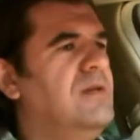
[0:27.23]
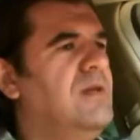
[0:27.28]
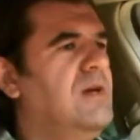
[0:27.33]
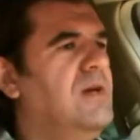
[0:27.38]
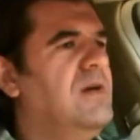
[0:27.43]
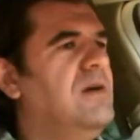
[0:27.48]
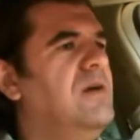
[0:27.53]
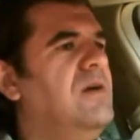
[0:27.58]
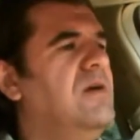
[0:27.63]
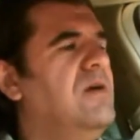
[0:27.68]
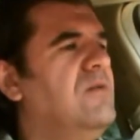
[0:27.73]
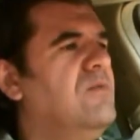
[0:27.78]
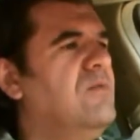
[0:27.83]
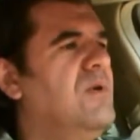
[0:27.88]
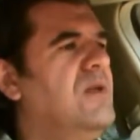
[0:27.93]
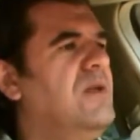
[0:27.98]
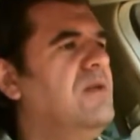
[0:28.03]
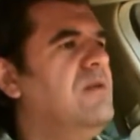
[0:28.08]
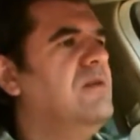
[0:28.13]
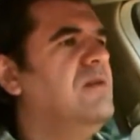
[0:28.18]
Yeah.
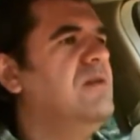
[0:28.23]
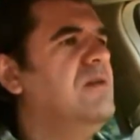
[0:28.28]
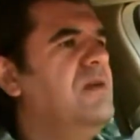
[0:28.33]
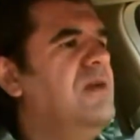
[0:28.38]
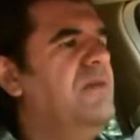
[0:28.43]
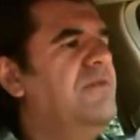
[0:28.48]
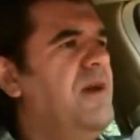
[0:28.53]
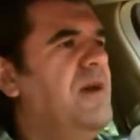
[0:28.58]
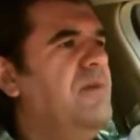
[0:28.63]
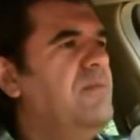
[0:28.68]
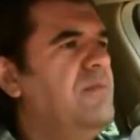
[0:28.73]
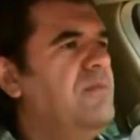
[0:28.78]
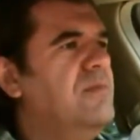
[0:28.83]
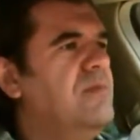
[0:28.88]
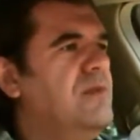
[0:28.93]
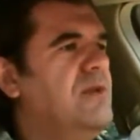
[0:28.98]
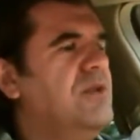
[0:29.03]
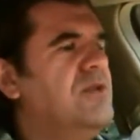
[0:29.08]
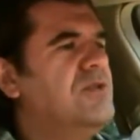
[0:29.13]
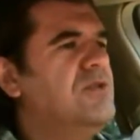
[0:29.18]
Well,
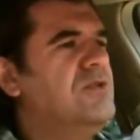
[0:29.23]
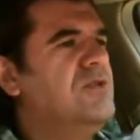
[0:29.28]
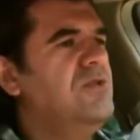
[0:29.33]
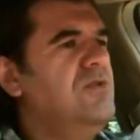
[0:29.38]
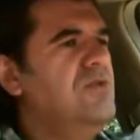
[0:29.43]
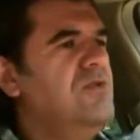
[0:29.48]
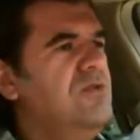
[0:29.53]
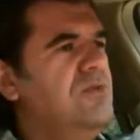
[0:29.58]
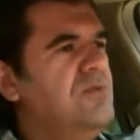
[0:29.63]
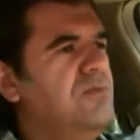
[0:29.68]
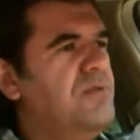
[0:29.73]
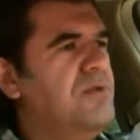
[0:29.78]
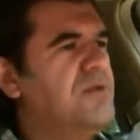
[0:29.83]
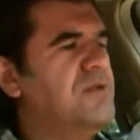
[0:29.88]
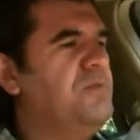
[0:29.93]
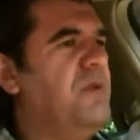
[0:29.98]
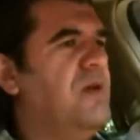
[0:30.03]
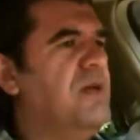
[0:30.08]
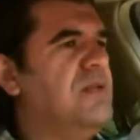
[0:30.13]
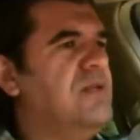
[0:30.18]
there's two
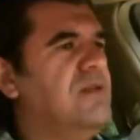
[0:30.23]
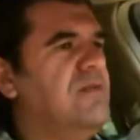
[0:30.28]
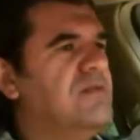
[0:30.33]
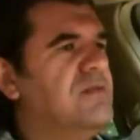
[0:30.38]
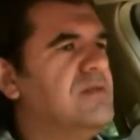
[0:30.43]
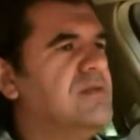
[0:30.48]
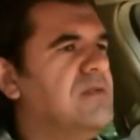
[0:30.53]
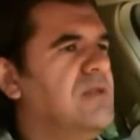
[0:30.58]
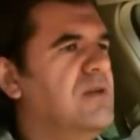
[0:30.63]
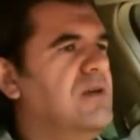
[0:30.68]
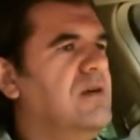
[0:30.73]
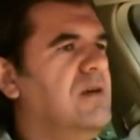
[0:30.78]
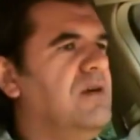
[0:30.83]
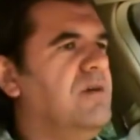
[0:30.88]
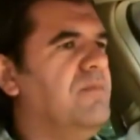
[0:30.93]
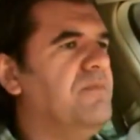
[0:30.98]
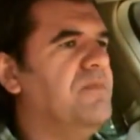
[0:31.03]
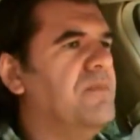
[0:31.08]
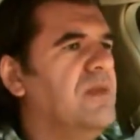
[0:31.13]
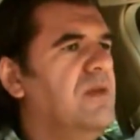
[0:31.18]
perspectives.
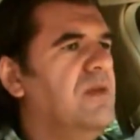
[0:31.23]
The